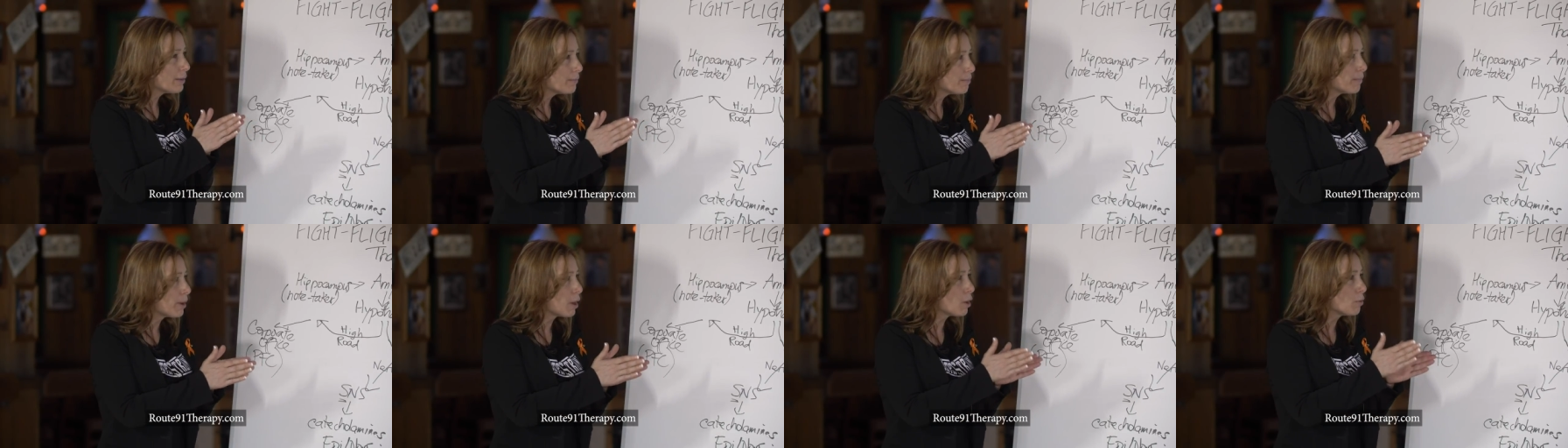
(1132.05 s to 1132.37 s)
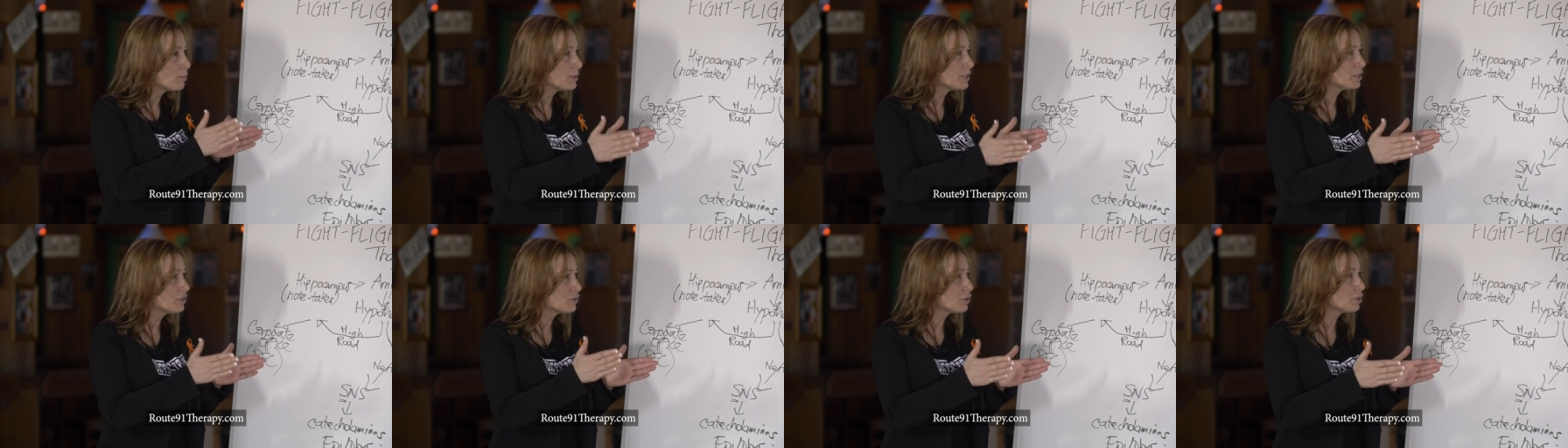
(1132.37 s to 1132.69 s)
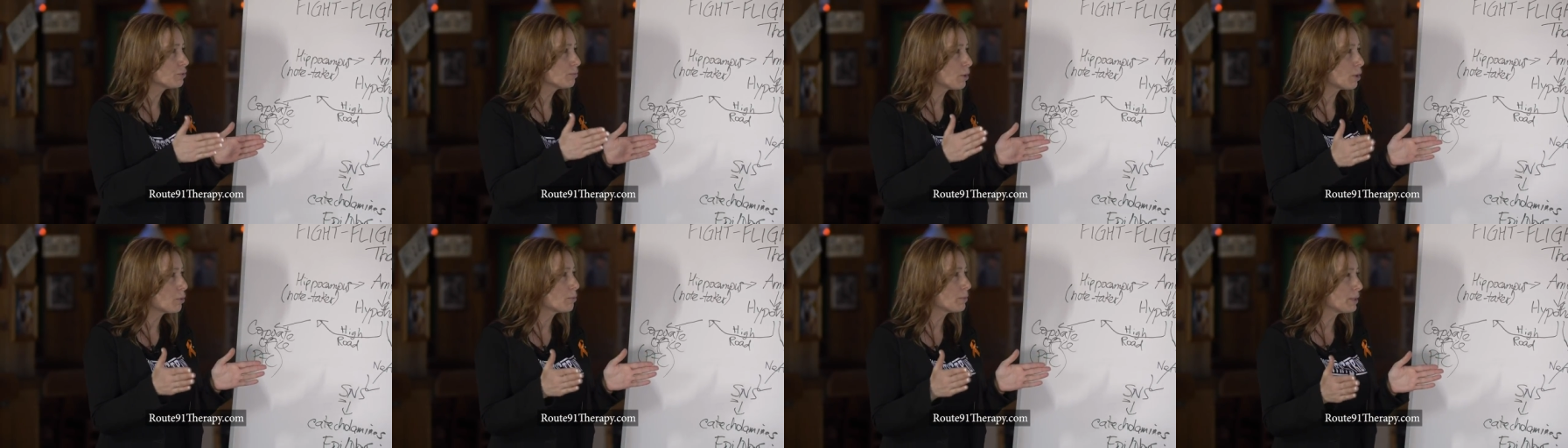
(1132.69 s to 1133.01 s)
moment
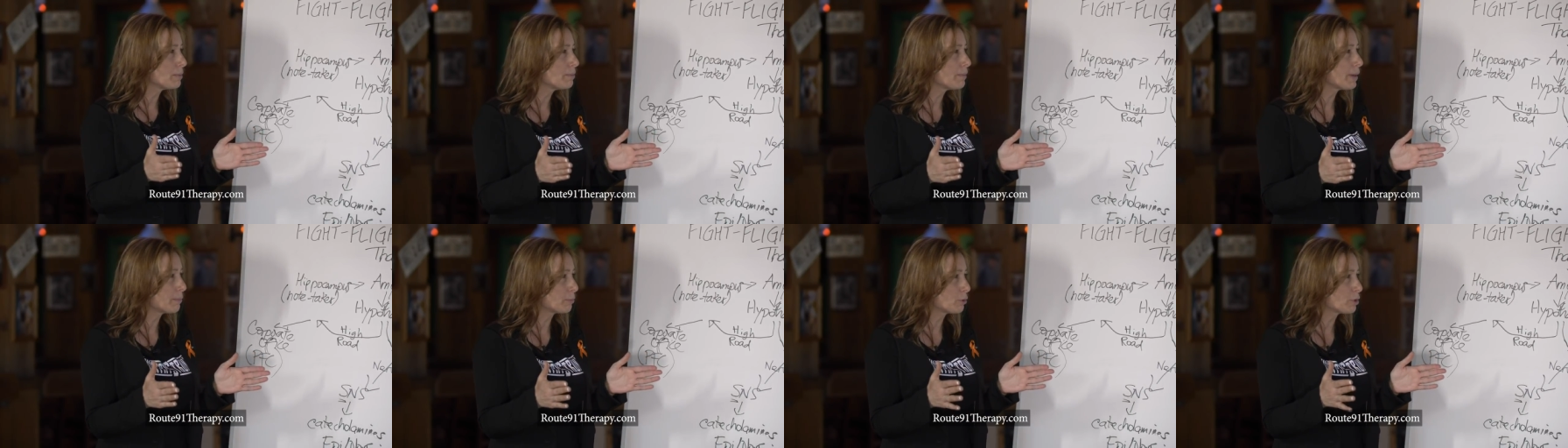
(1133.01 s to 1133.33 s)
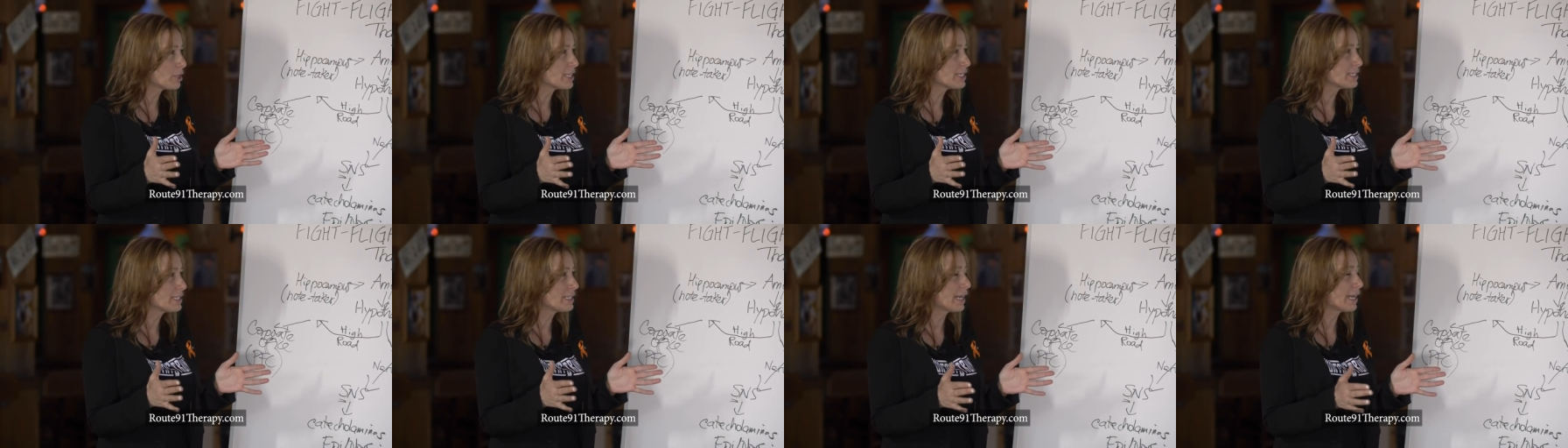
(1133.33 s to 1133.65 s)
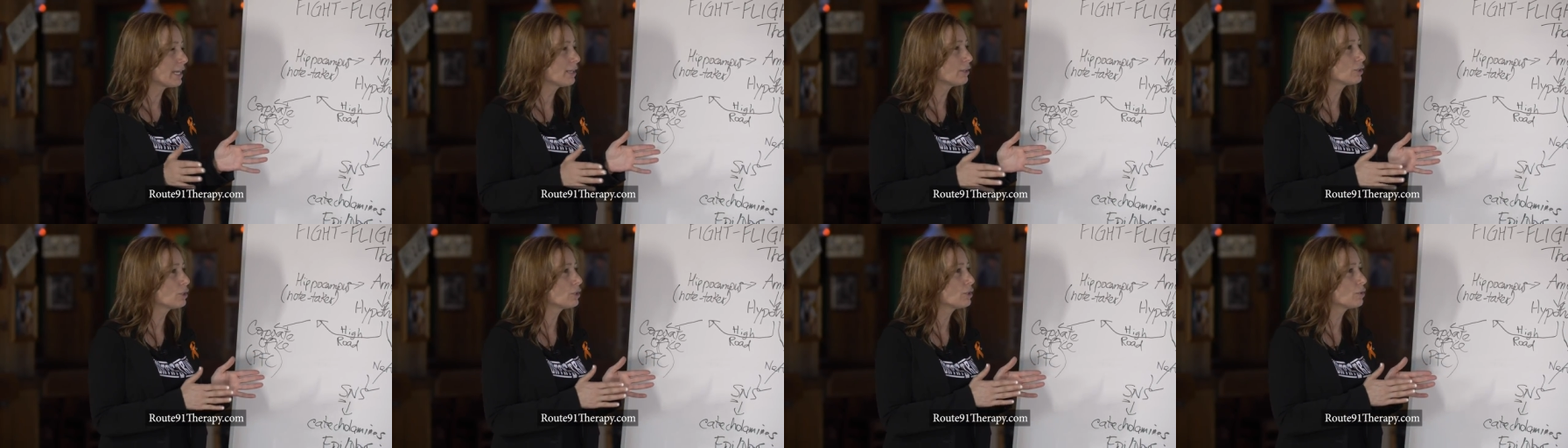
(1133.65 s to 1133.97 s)
to moment memories,
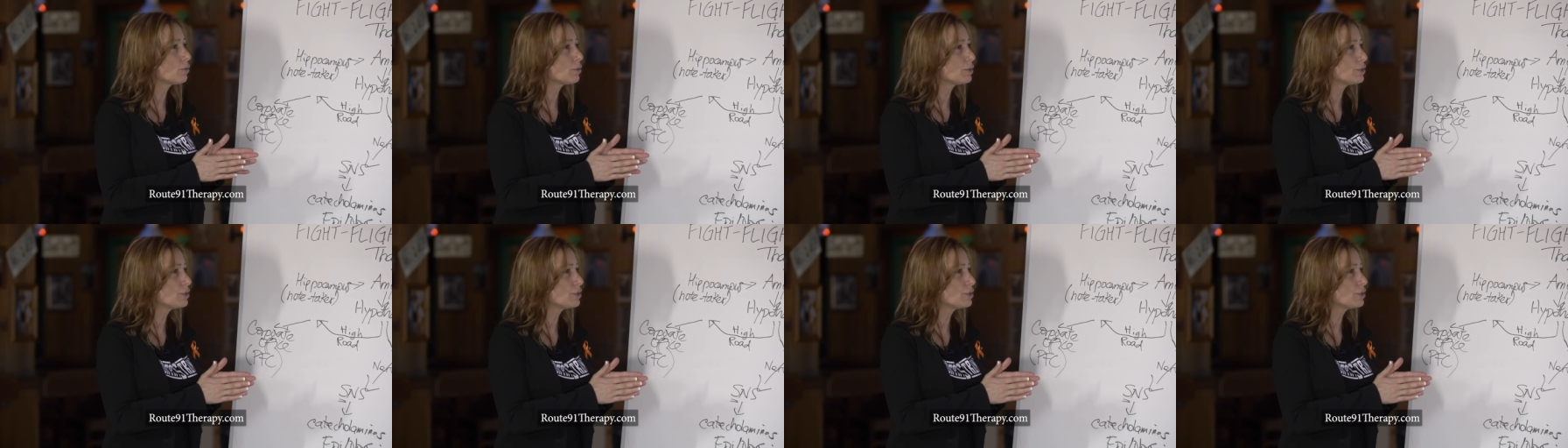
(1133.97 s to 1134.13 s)
Taylor,